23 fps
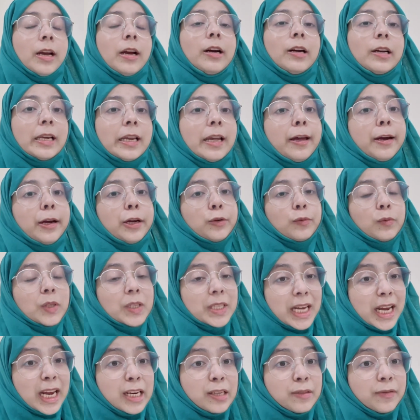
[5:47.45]
Earlier it was
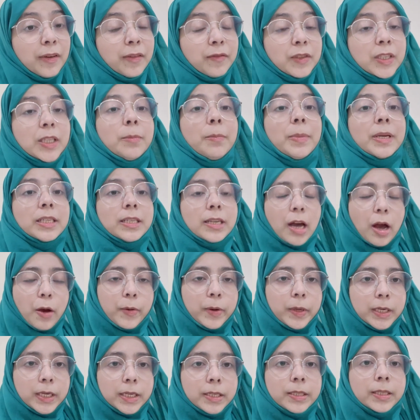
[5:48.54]
850, but now
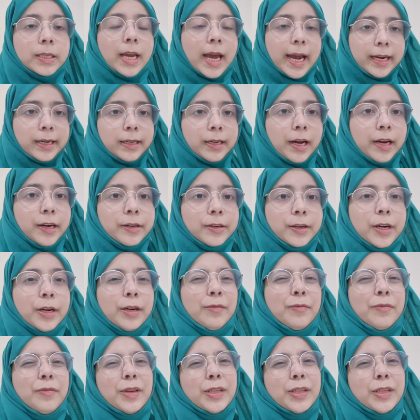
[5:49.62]
it is 900,